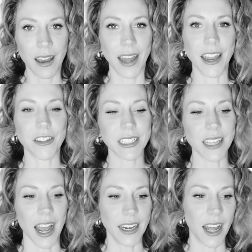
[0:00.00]
Another
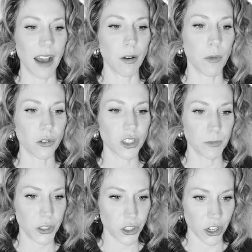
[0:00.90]
sign of emotional
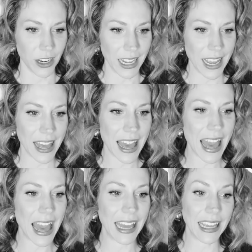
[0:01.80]
maturity
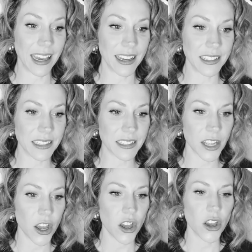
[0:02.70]

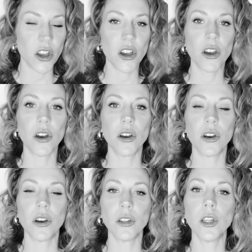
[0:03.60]
is
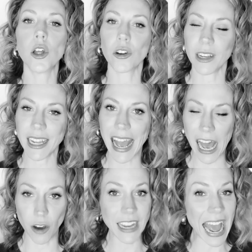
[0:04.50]
learning
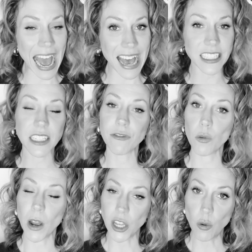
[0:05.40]
how to ask for
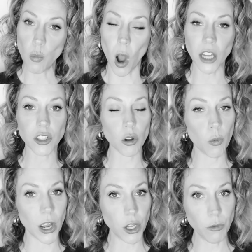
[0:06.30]
what you want or
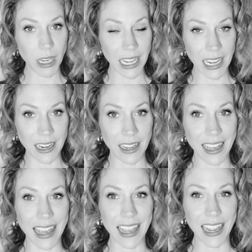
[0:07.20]
what you need
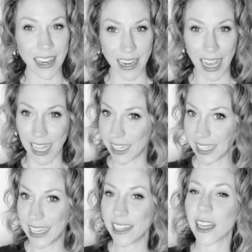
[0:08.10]
in a
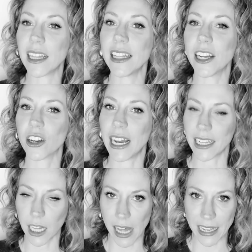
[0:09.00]
clean, clear,
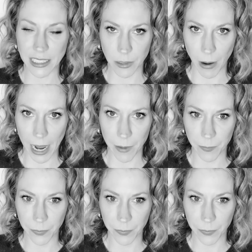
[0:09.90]
and classy way.